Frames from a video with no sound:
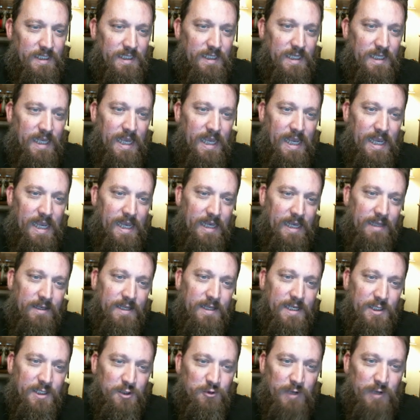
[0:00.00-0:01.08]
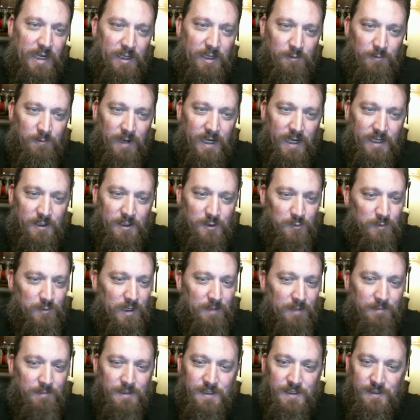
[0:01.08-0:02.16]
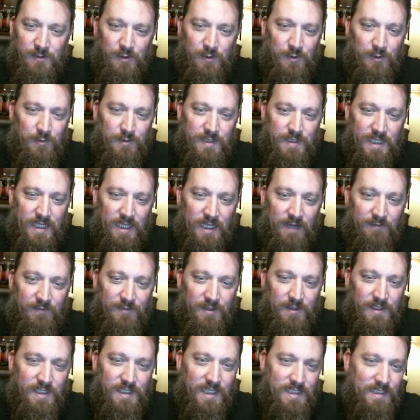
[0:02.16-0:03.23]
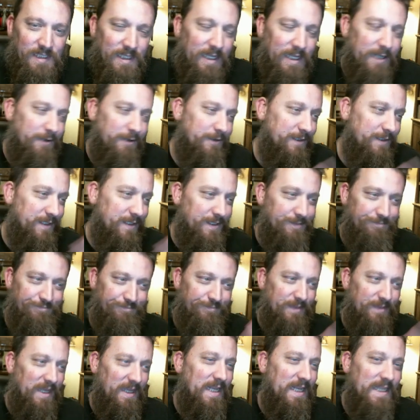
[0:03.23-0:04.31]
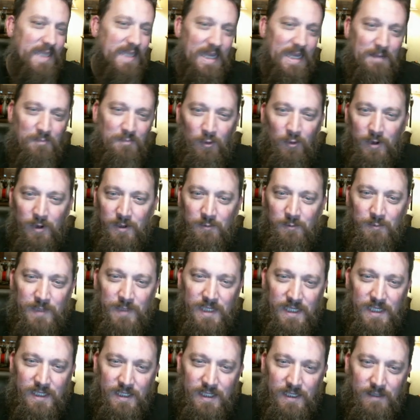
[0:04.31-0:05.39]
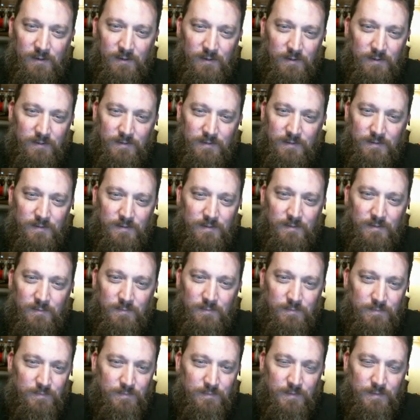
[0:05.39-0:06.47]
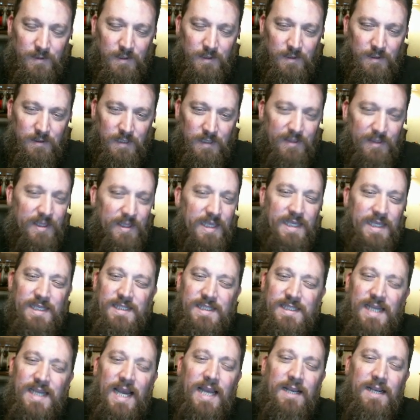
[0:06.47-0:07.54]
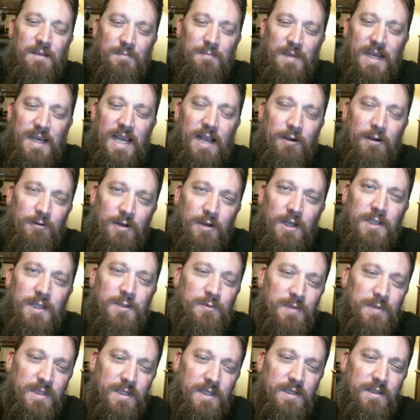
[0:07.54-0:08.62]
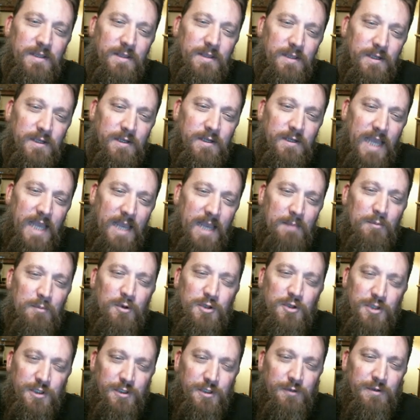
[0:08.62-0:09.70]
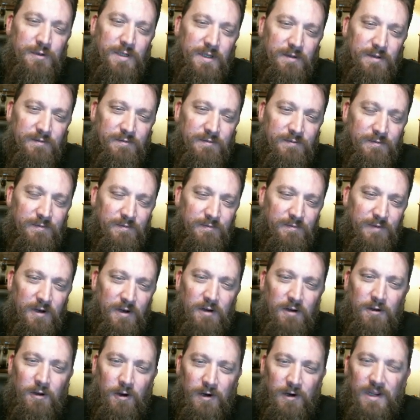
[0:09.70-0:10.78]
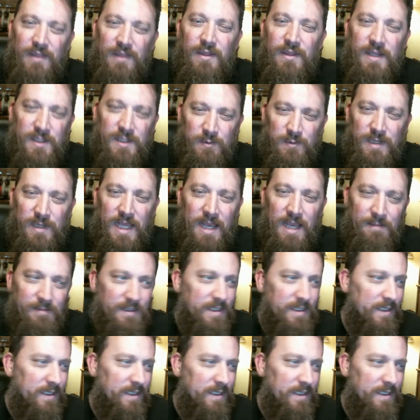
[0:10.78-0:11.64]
And his Dragon Riders were able to take off the Desolators, and at that point, we didn't... I think he had tied up my Aggradons with the ambushing unit of Vanguard, I think is what happened,